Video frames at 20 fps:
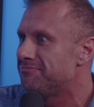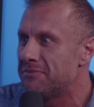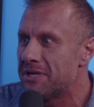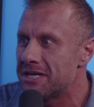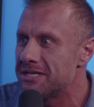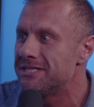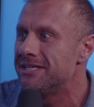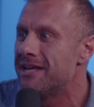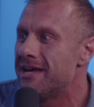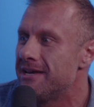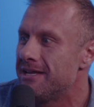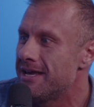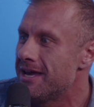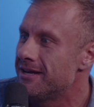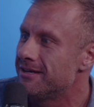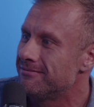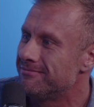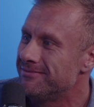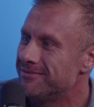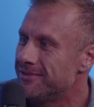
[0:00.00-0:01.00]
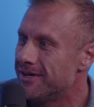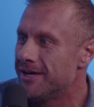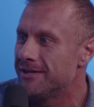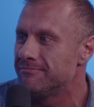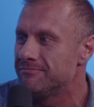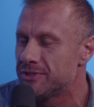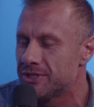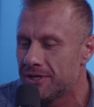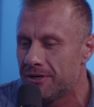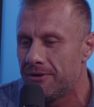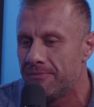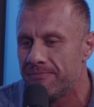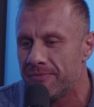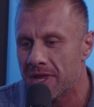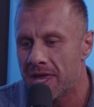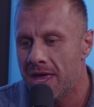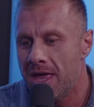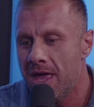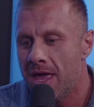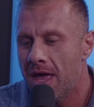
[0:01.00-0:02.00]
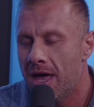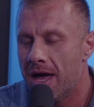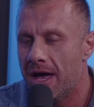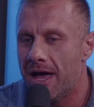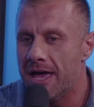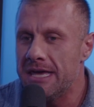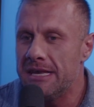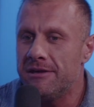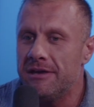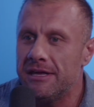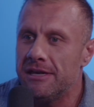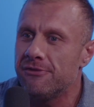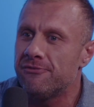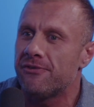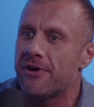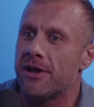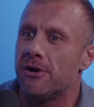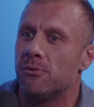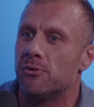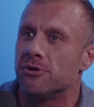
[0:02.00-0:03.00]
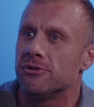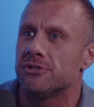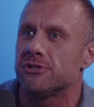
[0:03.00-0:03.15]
1998. Right. So any final words